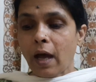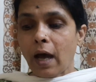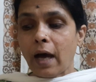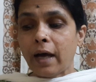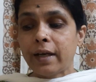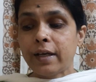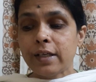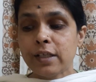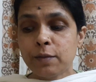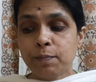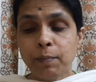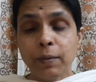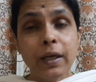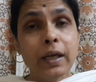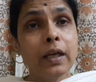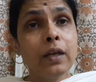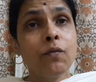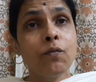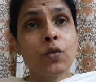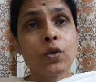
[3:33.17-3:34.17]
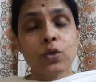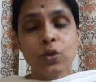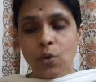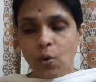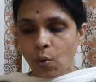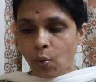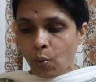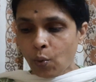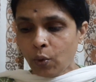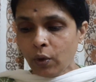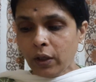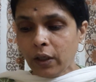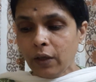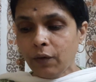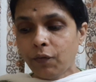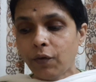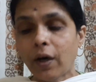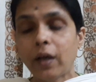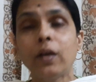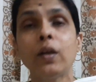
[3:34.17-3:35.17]
and his plane was the only
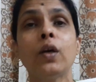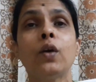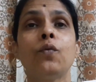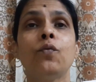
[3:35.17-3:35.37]
one